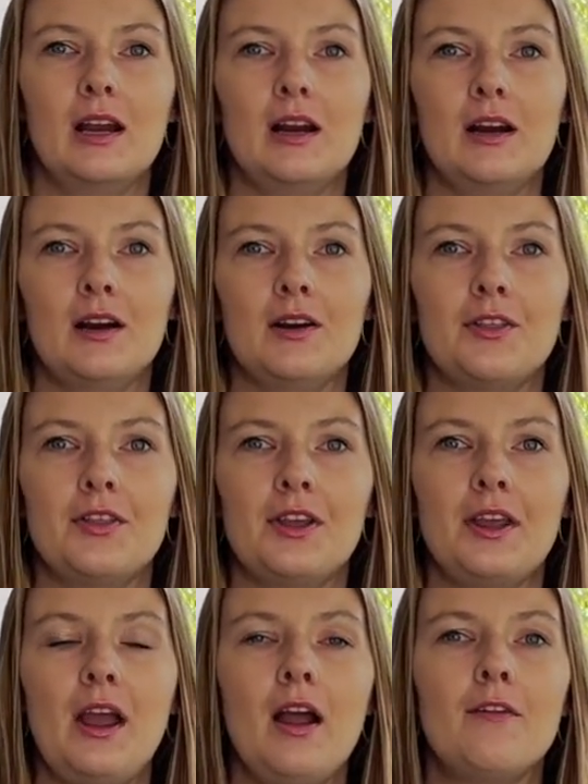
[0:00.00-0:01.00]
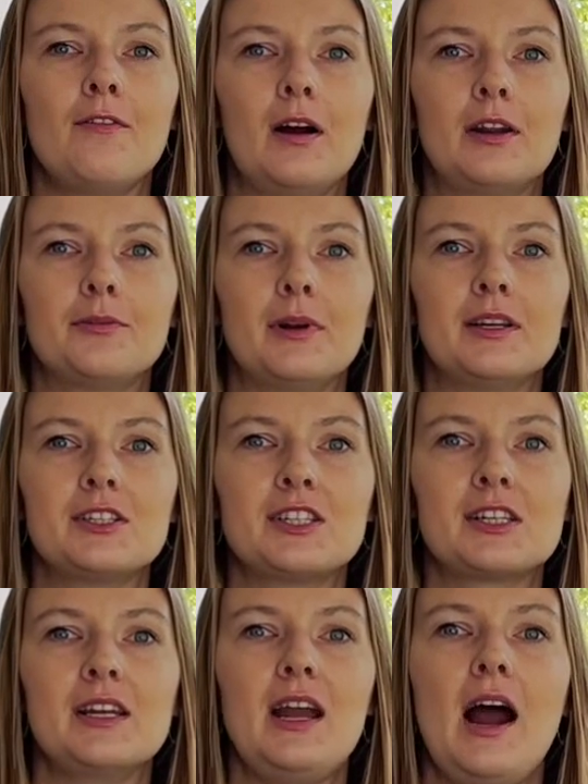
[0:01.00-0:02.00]
Uh, they have
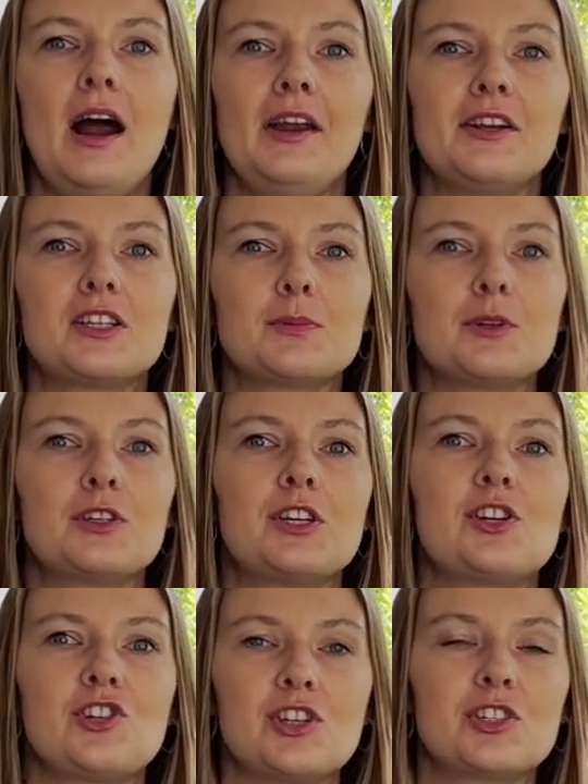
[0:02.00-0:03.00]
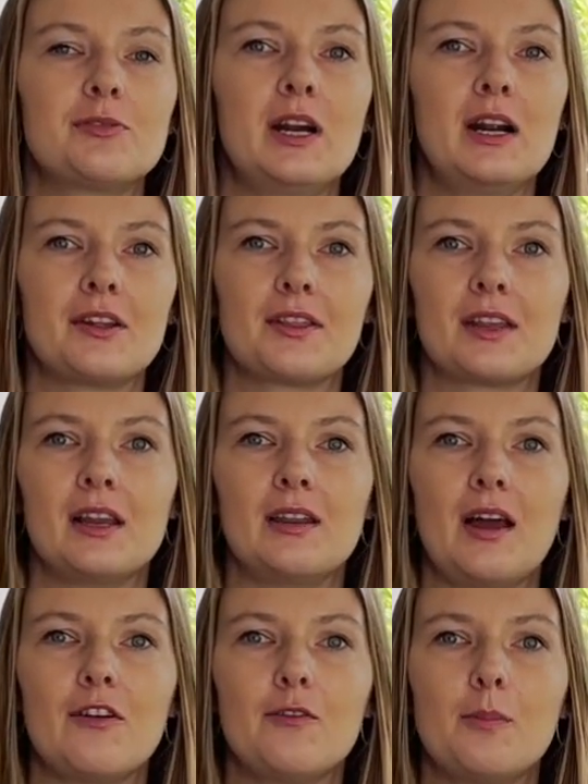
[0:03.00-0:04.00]
unrealistically high expectations regarding their
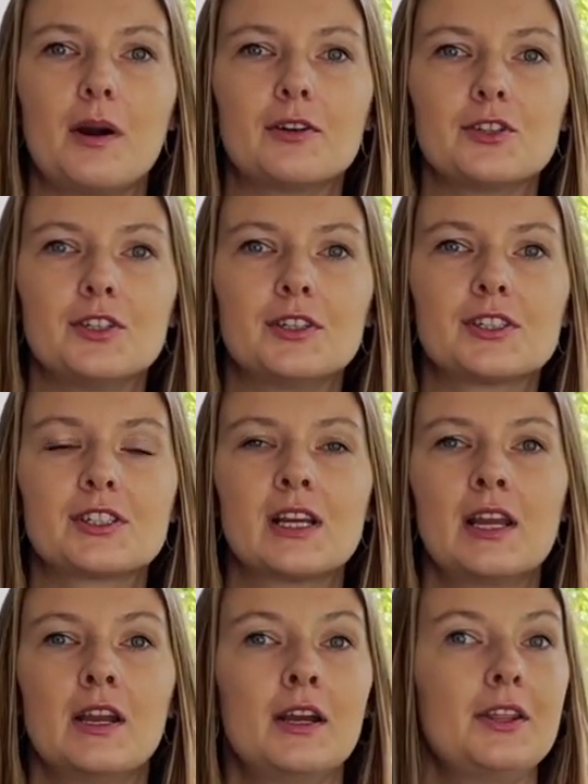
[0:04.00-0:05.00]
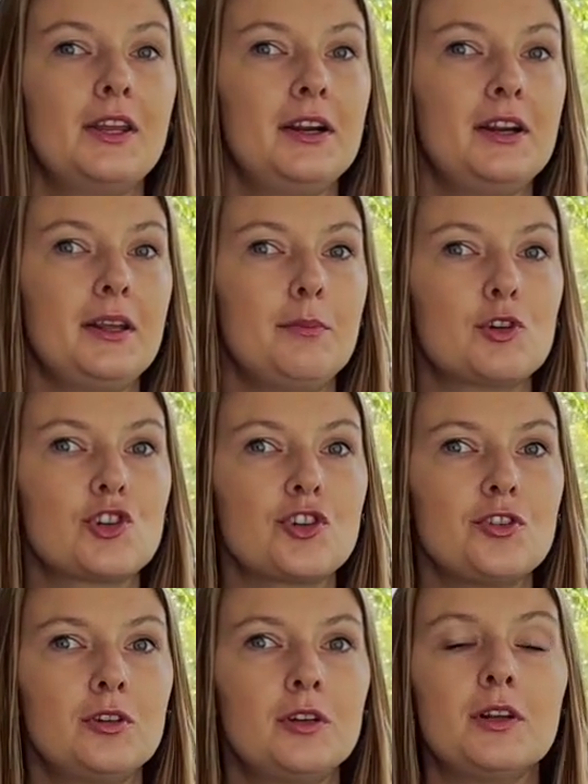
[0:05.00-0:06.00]
life partners. They are
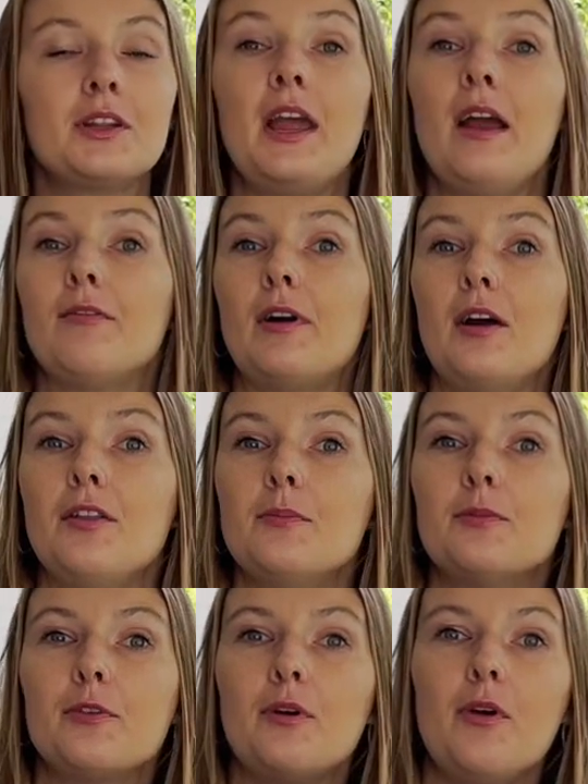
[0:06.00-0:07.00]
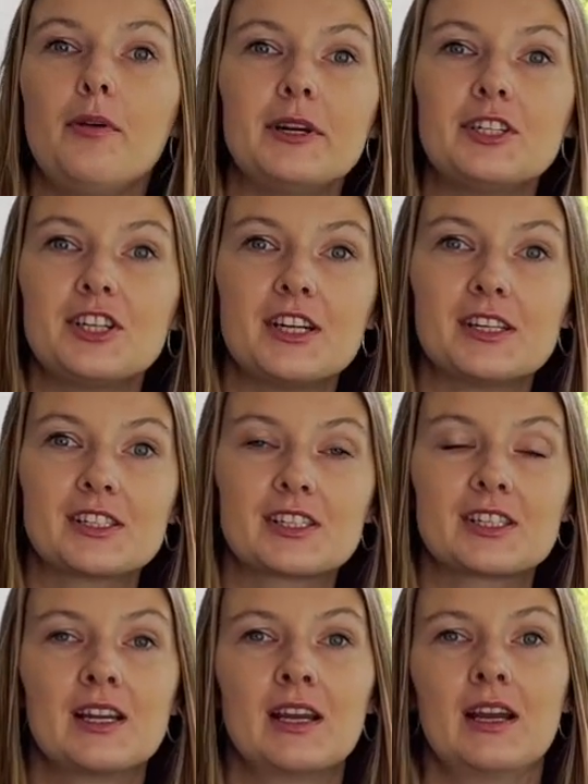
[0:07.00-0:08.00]
immature. They have other priorities.